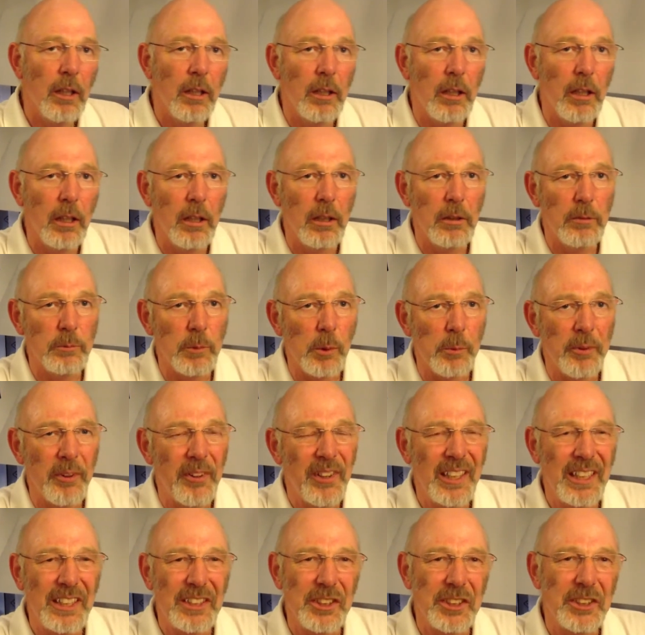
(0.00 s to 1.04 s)
well, we
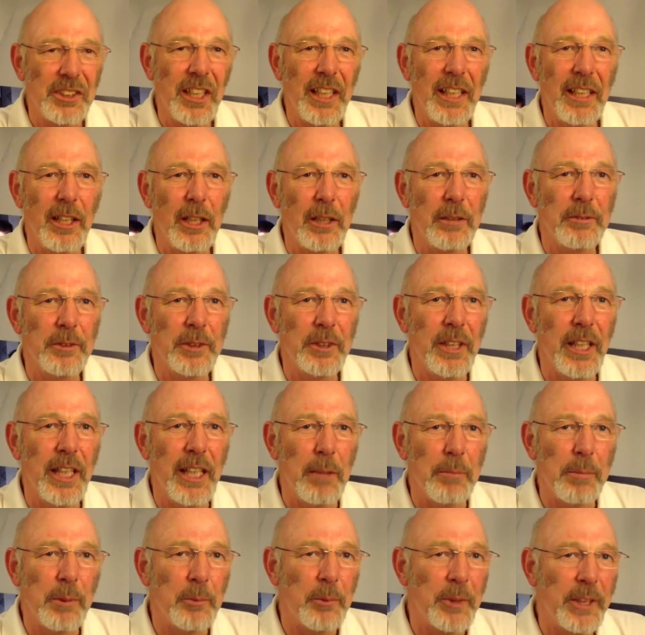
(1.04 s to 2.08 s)
think there's a town over
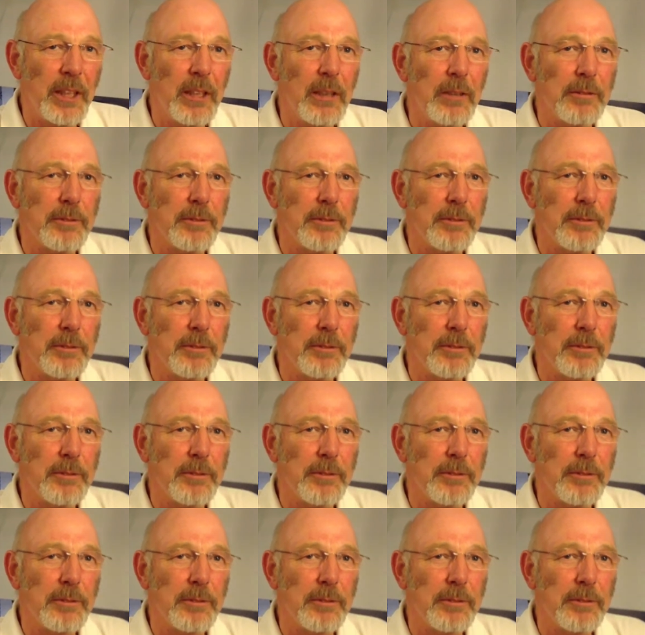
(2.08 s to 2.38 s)
there, but we can't